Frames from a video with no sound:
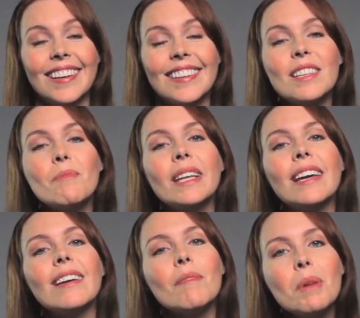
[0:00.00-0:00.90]

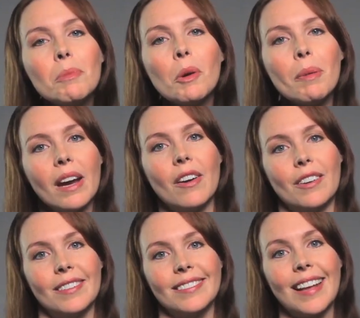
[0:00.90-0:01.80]
Simply be
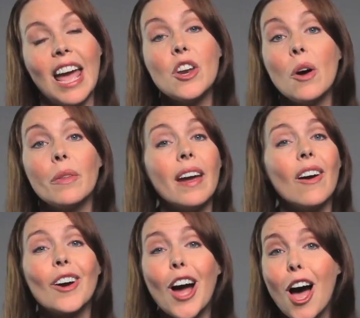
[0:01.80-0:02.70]
prepared and know they
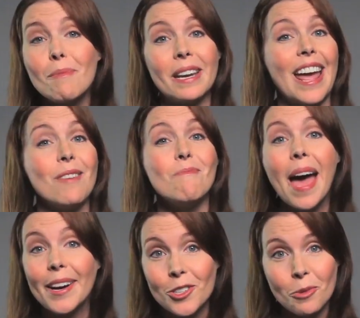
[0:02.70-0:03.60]
are common and
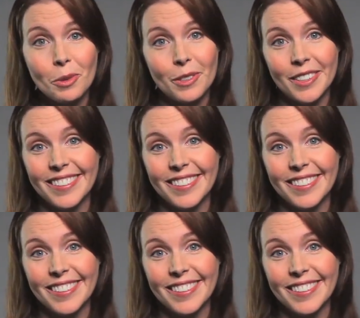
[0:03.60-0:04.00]
manageable.